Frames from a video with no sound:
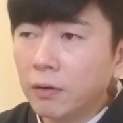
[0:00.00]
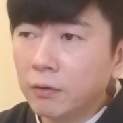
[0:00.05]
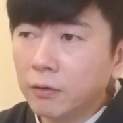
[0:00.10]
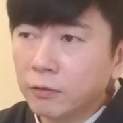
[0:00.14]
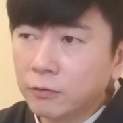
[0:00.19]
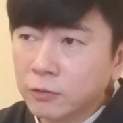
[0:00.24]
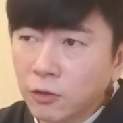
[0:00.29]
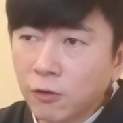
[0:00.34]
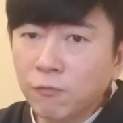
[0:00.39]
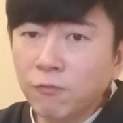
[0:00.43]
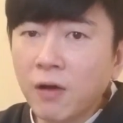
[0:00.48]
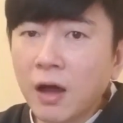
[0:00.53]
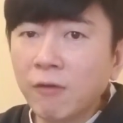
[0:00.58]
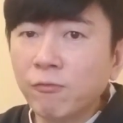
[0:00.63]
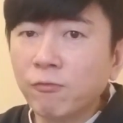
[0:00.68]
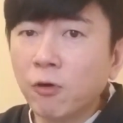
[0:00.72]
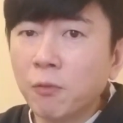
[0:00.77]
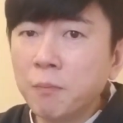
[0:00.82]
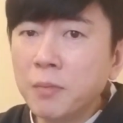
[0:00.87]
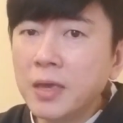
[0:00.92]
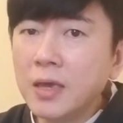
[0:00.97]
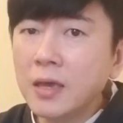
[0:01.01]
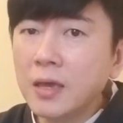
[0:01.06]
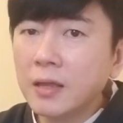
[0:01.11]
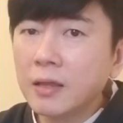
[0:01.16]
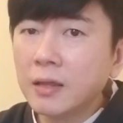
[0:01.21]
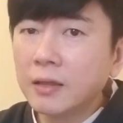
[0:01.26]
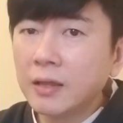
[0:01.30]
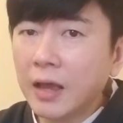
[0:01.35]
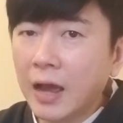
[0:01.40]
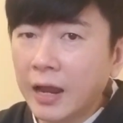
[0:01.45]
so far for me,
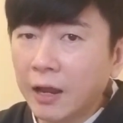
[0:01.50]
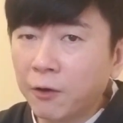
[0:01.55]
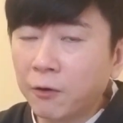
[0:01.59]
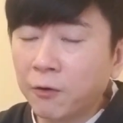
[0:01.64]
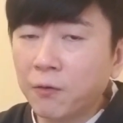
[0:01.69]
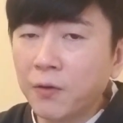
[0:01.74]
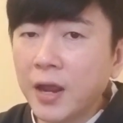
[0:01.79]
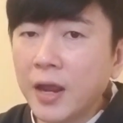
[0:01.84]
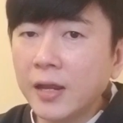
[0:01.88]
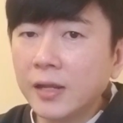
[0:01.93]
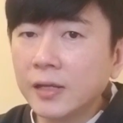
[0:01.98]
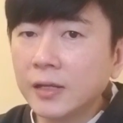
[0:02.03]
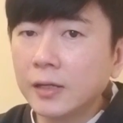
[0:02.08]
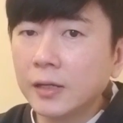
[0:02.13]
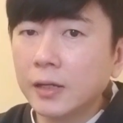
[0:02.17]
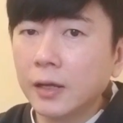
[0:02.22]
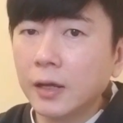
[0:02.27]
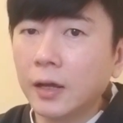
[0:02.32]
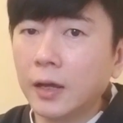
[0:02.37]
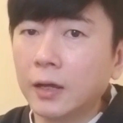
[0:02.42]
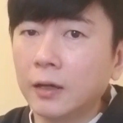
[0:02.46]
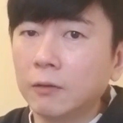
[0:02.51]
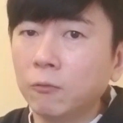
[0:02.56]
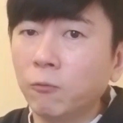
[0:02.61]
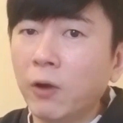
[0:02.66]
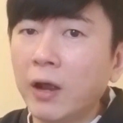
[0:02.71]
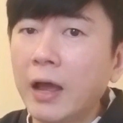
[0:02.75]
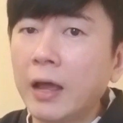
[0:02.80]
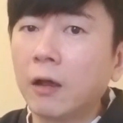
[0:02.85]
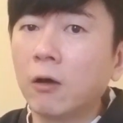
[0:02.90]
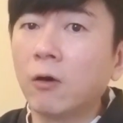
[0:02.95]
I created
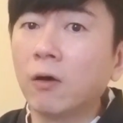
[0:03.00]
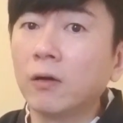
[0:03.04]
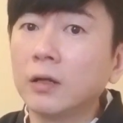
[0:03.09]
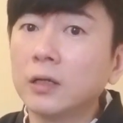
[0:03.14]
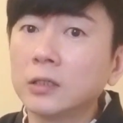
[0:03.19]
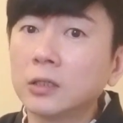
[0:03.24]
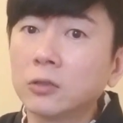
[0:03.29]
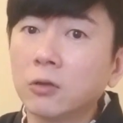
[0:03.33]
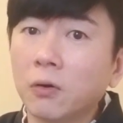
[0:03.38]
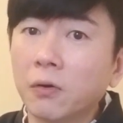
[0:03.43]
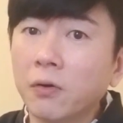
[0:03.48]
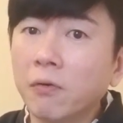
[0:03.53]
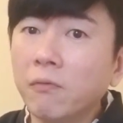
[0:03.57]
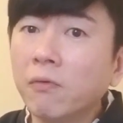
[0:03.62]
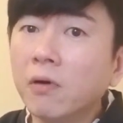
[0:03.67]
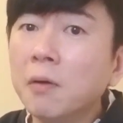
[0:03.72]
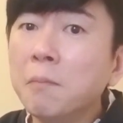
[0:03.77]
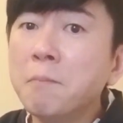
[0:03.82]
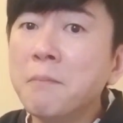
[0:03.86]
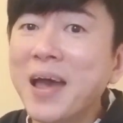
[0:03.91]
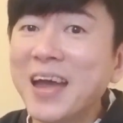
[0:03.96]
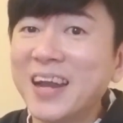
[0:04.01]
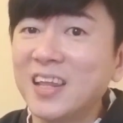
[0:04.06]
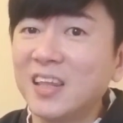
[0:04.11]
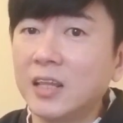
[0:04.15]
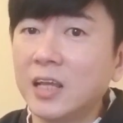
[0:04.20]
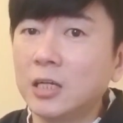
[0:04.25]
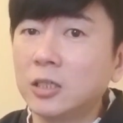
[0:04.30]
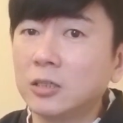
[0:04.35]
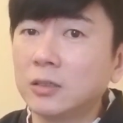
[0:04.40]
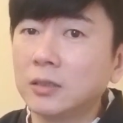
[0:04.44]
what I call the story world
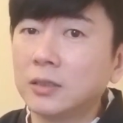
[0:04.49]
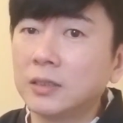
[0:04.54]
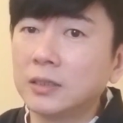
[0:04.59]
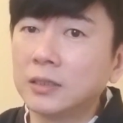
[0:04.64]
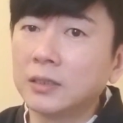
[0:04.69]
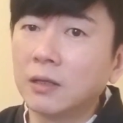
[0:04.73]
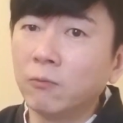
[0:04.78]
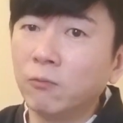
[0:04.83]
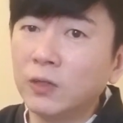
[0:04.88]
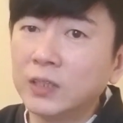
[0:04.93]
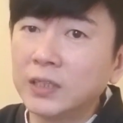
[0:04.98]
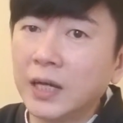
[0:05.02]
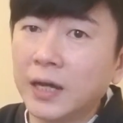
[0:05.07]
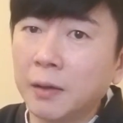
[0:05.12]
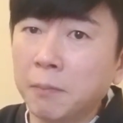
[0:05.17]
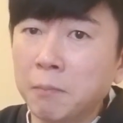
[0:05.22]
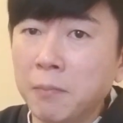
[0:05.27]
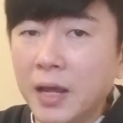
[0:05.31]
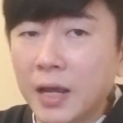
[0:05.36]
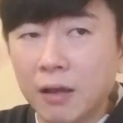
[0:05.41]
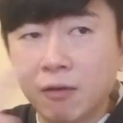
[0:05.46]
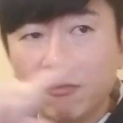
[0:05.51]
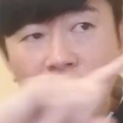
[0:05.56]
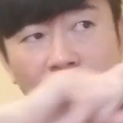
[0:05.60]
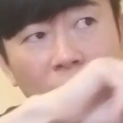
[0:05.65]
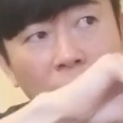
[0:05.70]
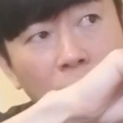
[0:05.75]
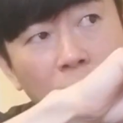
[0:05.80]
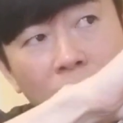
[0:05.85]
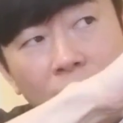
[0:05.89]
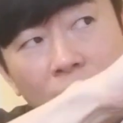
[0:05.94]
meditation system, which I make
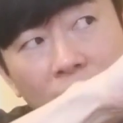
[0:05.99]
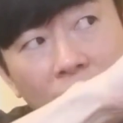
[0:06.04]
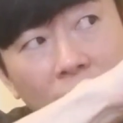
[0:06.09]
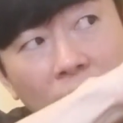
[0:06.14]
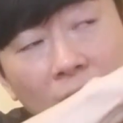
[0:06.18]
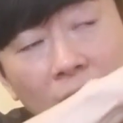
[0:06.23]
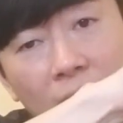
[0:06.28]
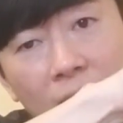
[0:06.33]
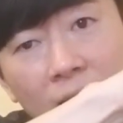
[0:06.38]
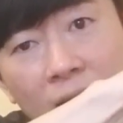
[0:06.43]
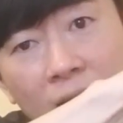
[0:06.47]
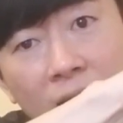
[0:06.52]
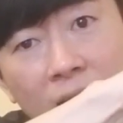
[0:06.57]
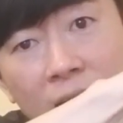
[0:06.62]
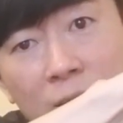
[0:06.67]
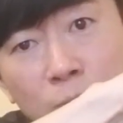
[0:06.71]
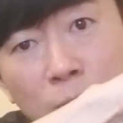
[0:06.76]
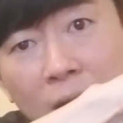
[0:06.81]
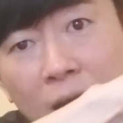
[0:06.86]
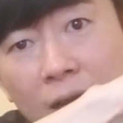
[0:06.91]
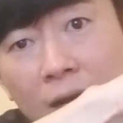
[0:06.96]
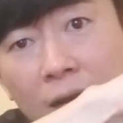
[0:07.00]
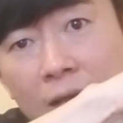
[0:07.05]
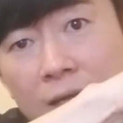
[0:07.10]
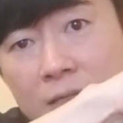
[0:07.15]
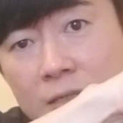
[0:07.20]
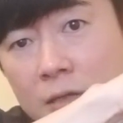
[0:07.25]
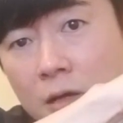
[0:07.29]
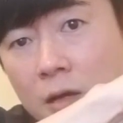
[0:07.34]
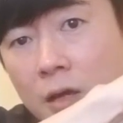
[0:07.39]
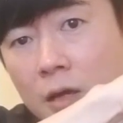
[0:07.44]
available here in this
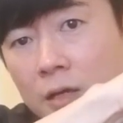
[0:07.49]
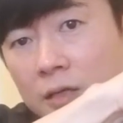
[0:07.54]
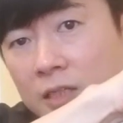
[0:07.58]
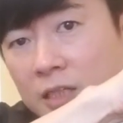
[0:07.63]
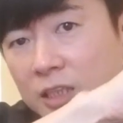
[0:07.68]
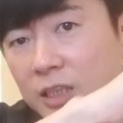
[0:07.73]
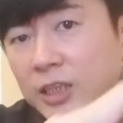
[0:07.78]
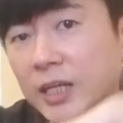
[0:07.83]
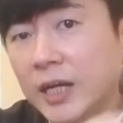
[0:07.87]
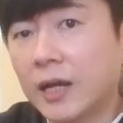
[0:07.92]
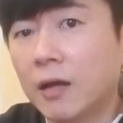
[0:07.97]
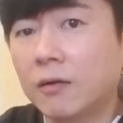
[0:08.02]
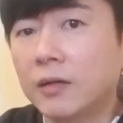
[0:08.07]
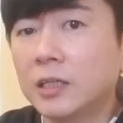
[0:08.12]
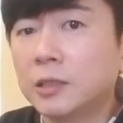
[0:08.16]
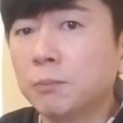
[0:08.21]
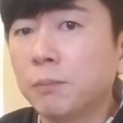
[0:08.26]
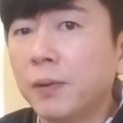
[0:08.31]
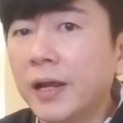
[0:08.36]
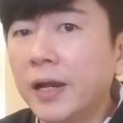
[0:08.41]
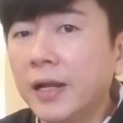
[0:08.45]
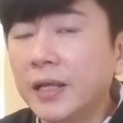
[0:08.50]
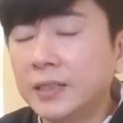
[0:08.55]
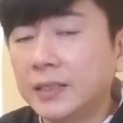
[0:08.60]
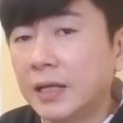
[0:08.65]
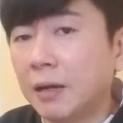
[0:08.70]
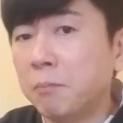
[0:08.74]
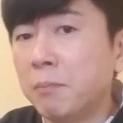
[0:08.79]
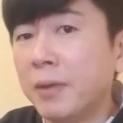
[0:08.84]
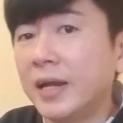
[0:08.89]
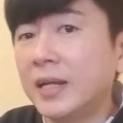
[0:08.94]
playlist. Just check out this playlist.
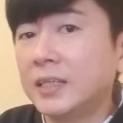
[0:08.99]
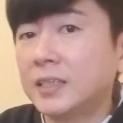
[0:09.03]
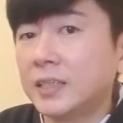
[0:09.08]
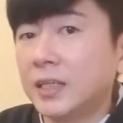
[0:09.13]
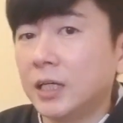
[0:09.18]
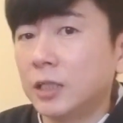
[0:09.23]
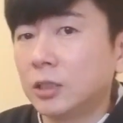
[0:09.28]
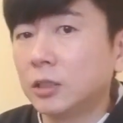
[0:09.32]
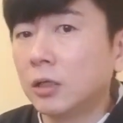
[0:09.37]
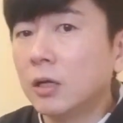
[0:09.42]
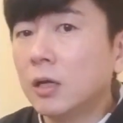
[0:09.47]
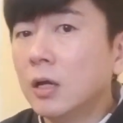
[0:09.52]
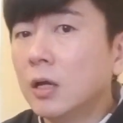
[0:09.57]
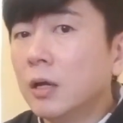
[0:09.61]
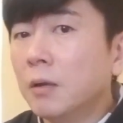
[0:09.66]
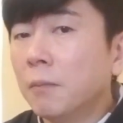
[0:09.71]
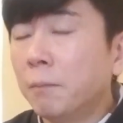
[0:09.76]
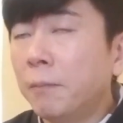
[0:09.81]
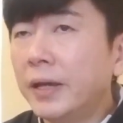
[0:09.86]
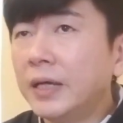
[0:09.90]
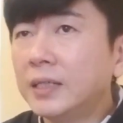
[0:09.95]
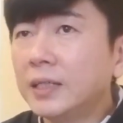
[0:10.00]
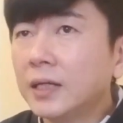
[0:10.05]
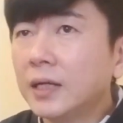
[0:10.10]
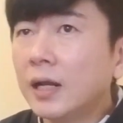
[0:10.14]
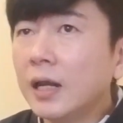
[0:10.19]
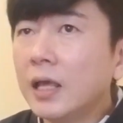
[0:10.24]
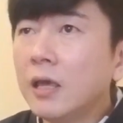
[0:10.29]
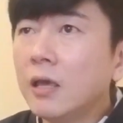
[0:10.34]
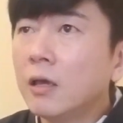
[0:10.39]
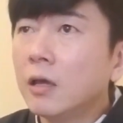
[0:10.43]
There are many stages.
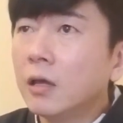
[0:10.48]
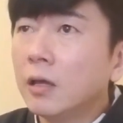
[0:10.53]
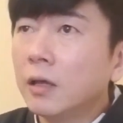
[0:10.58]
Basically,